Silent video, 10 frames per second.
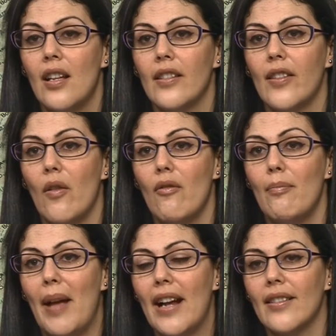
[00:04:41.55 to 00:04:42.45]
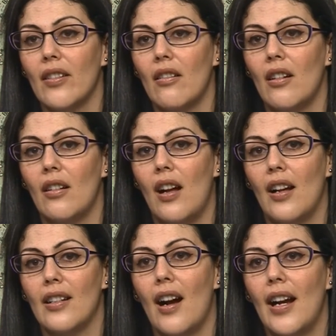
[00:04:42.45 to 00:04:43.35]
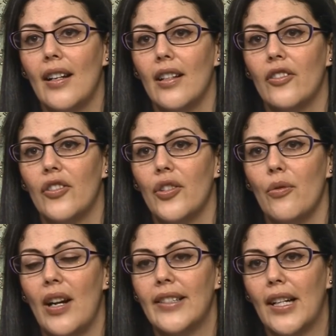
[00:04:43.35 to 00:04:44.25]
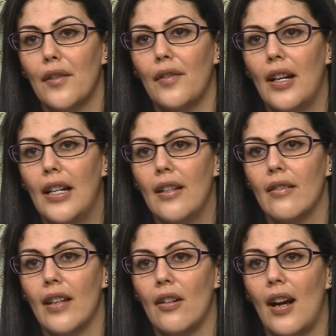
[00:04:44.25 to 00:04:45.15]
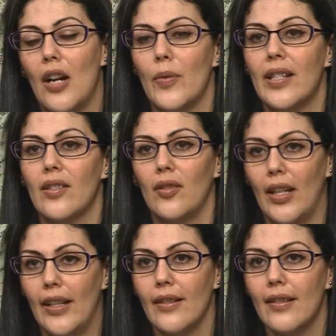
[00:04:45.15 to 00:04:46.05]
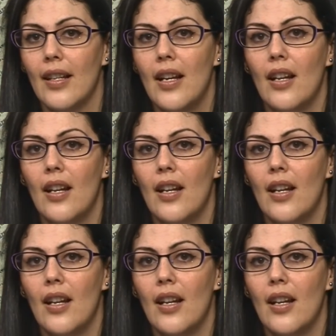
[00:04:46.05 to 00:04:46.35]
So banks are guided to identify their high-risk clients.